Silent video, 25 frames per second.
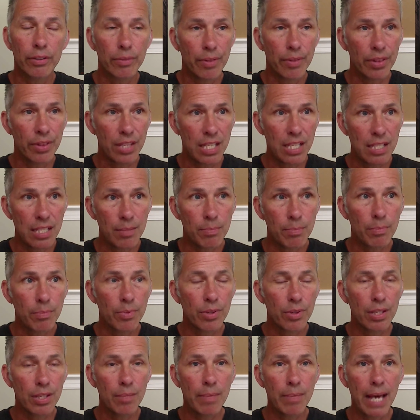
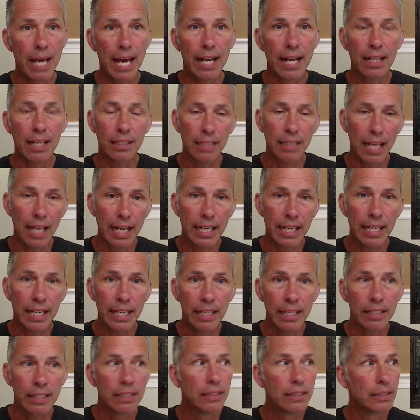thematic lighting,